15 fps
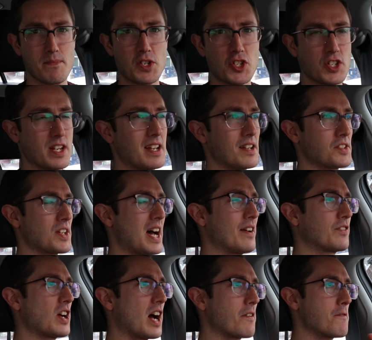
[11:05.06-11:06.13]
machines.
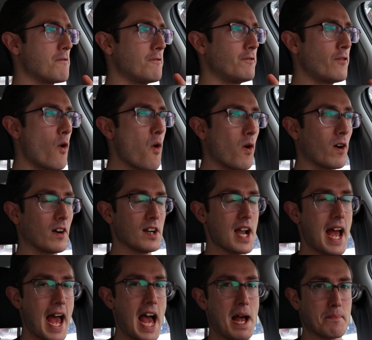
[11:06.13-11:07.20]
I've got 4
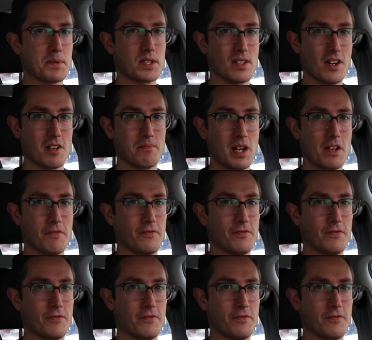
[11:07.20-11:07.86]
apps on my